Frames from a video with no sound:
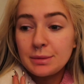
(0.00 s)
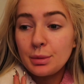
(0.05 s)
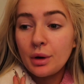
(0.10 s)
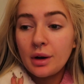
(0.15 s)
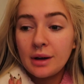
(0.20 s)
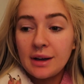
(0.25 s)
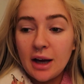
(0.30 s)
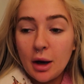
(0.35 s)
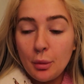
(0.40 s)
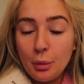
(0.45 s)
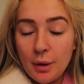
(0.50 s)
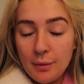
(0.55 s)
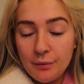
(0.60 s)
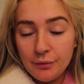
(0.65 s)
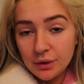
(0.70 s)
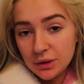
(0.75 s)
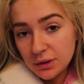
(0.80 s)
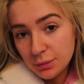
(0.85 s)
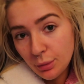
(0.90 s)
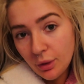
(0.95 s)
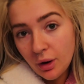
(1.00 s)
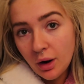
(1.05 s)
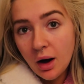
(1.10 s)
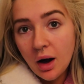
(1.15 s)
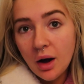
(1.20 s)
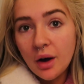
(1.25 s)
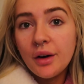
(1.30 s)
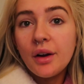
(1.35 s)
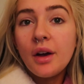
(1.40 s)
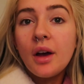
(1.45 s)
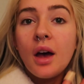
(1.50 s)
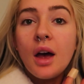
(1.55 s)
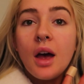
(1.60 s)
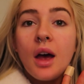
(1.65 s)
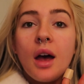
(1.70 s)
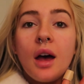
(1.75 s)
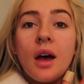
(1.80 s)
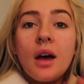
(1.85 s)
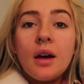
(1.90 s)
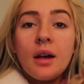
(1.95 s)
to book a nail appointment for tomorrow.
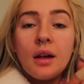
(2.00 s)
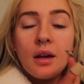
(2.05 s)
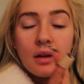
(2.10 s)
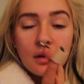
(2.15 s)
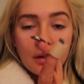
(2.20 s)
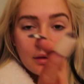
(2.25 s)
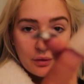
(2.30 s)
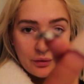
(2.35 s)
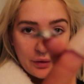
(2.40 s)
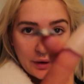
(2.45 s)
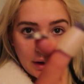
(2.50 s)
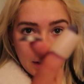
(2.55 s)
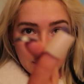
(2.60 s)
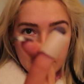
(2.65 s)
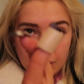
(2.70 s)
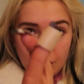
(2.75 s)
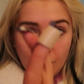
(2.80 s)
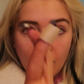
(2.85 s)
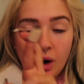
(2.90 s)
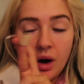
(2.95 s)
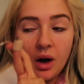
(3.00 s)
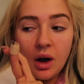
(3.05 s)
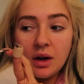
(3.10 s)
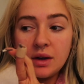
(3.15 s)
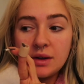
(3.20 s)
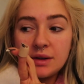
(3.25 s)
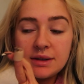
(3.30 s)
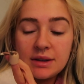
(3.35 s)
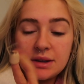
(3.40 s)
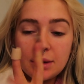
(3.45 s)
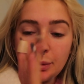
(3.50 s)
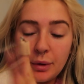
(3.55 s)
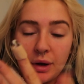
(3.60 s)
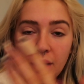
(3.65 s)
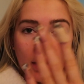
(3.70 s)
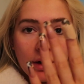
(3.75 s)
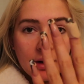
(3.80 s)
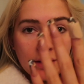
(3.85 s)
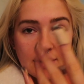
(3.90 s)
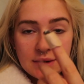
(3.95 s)
Fingers crossed
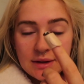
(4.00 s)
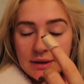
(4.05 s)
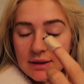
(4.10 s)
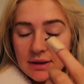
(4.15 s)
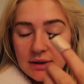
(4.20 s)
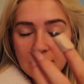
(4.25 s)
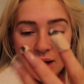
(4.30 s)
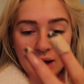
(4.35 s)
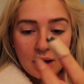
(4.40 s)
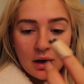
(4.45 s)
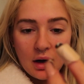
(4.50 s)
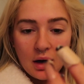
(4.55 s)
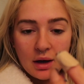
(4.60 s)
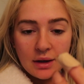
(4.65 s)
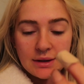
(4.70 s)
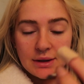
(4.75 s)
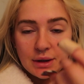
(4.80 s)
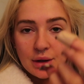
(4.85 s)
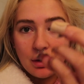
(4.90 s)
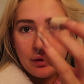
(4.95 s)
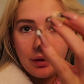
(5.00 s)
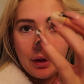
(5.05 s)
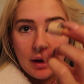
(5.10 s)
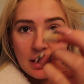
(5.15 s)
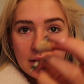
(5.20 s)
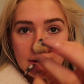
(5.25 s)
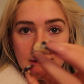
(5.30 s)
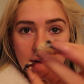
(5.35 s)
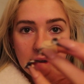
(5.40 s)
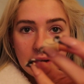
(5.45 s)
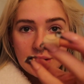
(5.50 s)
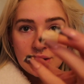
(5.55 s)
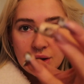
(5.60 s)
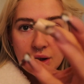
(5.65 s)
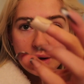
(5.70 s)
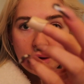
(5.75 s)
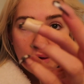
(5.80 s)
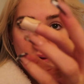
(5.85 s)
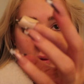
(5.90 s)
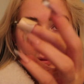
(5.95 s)
because I can't deal with this. They're
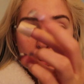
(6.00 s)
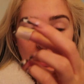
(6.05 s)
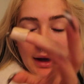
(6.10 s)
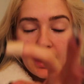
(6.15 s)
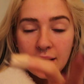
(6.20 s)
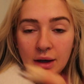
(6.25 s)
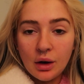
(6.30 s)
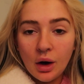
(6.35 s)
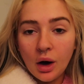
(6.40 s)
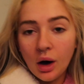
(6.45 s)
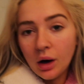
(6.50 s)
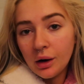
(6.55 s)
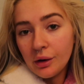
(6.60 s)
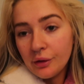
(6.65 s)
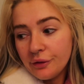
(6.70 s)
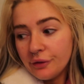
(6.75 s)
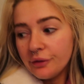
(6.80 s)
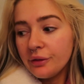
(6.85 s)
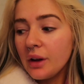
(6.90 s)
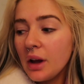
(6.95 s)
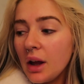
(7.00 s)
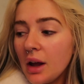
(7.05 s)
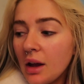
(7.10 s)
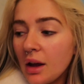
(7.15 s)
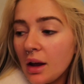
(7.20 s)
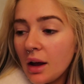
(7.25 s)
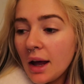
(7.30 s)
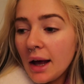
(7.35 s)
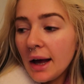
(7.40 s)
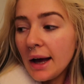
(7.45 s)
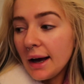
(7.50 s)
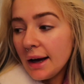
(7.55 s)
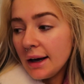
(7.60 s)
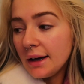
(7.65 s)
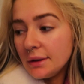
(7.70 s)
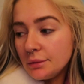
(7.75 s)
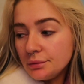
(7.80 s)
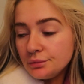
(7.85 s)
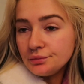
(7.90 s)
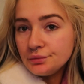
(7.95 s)
literally all pinging off.
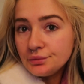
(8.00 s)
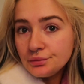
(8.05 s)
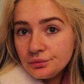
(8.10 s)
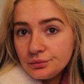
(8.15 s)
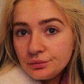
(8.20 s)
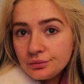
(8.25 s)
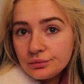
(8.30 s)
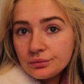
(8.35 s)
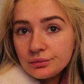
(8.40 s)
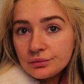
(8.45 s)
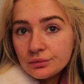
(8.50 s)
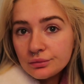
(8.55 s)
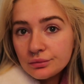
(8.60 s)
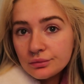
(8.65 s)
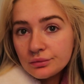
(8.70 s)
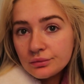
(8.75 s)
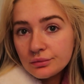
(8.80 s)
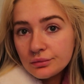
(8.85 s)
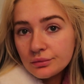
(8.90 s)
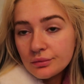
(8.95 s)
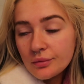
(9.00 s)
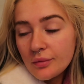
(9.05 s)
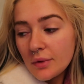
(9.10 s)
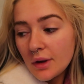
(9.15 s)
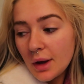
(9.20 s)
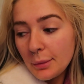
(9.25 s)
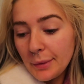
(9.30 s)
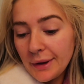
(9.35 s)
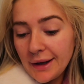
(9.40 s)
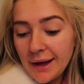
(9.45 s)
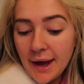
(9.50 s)
Um, but